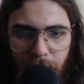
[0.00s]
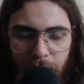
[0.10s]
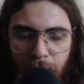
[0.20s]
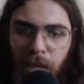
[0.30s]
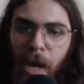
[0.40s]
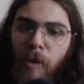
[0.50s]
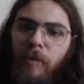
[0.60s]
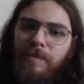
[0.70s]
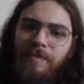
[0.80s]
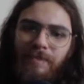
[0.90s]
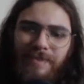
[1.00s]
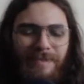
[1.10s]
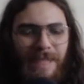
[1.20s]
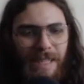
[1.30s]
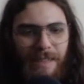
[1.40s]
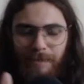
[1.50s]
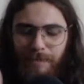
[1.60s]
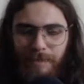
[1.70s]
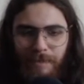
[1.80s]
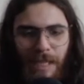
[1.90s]
Now,
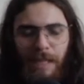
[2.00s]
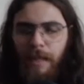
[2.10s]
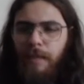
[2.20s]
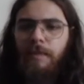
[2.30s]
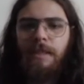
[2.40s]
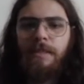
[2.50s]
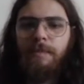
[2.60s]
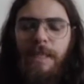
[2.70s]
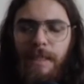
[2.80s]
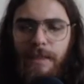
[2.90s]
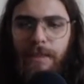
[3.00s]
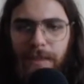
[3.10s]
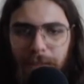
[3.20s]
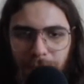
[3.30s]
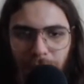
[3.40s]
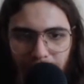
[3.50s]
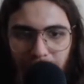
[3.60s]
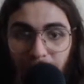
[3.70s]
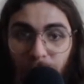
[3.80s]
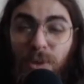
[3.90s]
I love this because
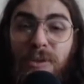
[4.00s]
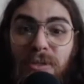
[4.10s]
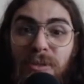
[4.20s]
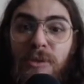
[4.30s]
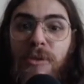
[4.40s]
it looks so